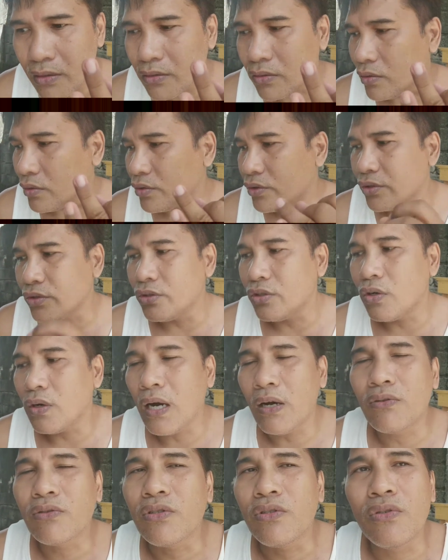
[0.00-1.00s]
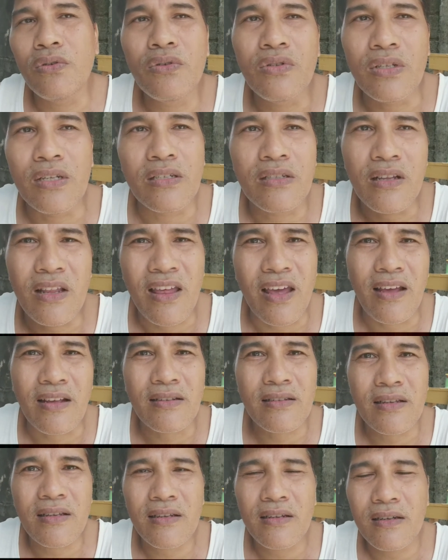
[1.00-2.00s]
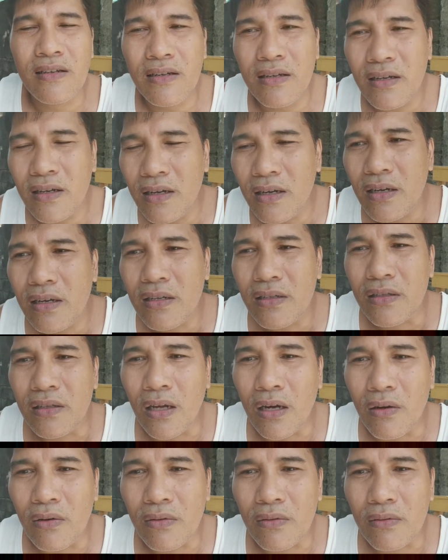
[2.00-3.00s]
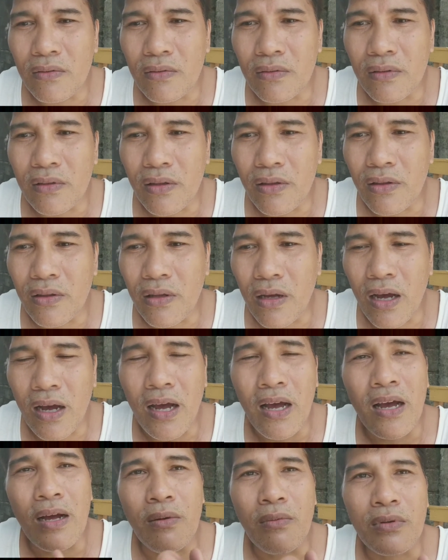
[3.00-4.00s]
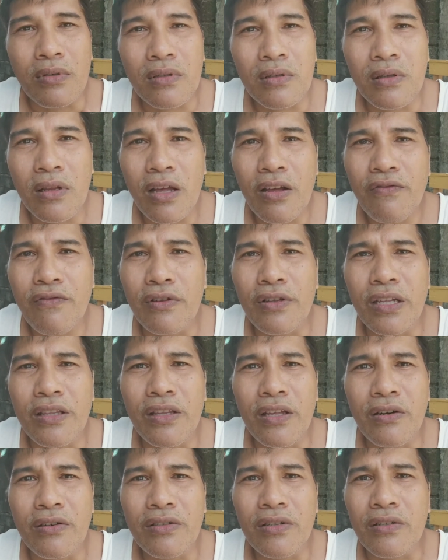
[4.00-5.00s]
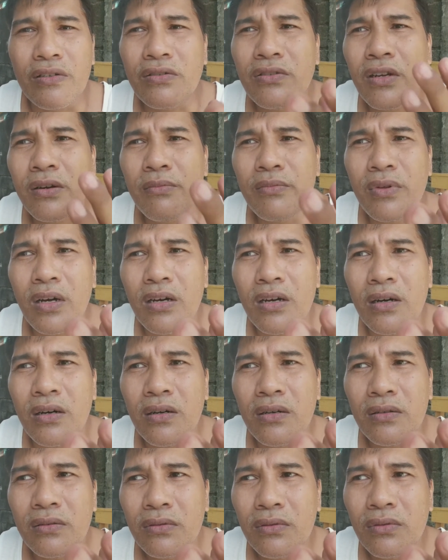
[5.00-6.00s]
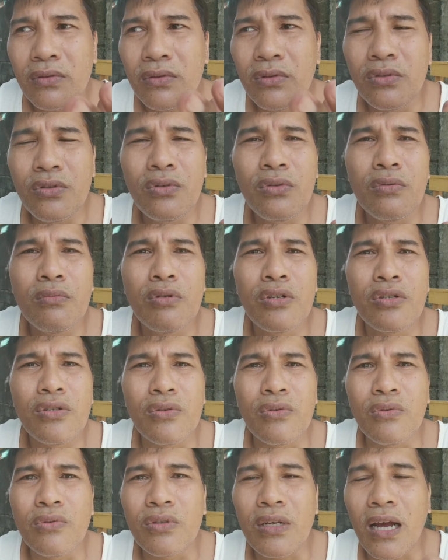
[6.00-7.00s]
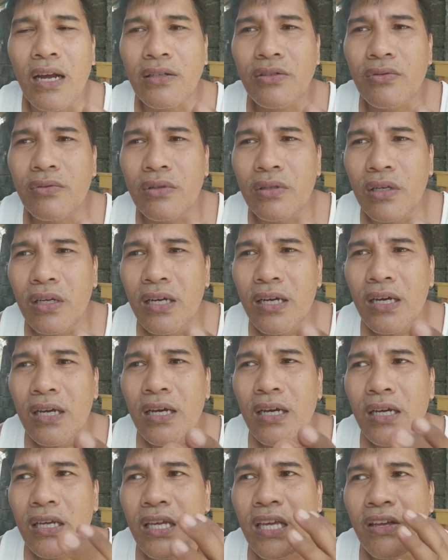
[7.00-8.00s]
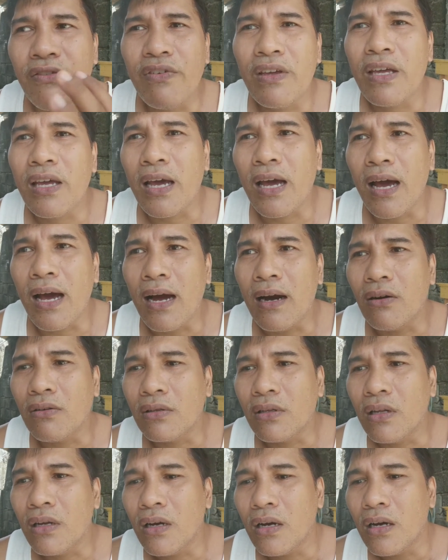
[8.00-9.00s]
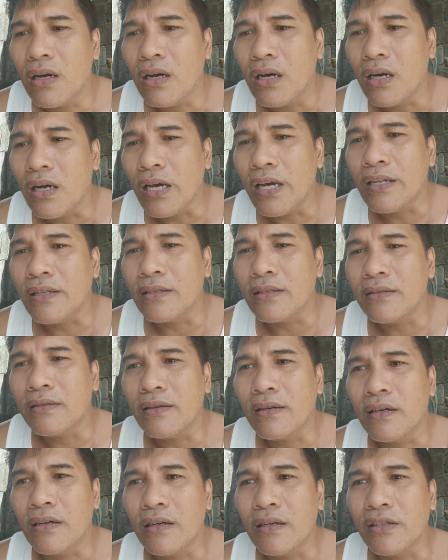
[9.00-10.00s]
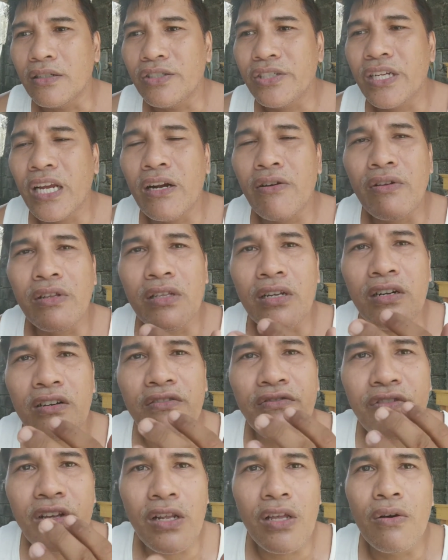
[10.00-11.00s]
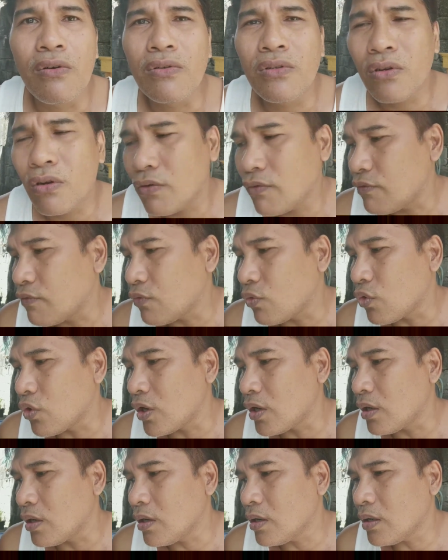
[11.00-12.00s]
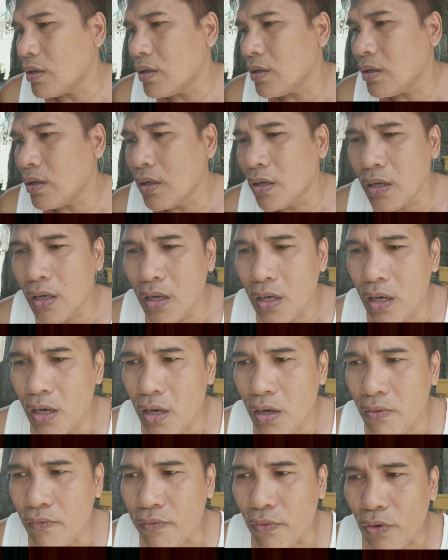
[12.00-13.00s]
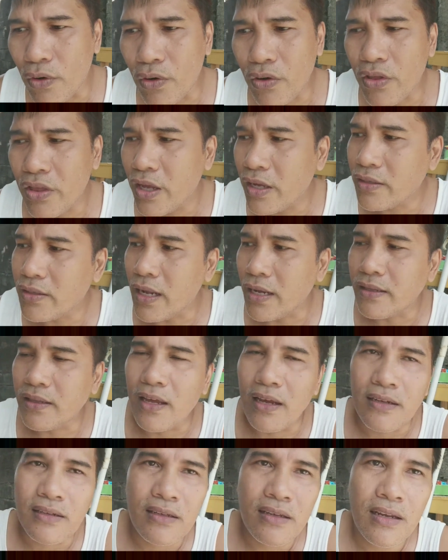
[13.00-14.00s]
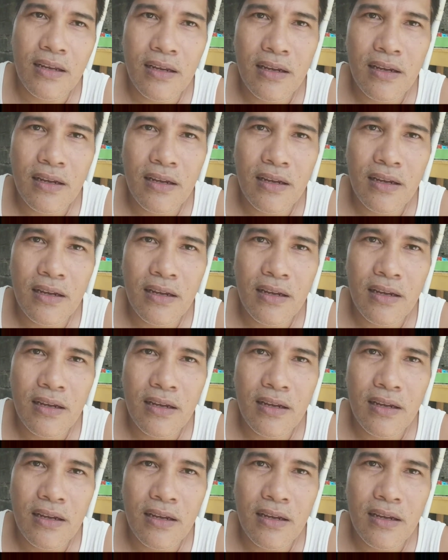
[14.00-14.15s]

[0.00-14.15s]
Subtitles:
you should know how to use these things. Now, I was thankful that there's some YouTubers who's actually giving out and sharing their videos for things like this.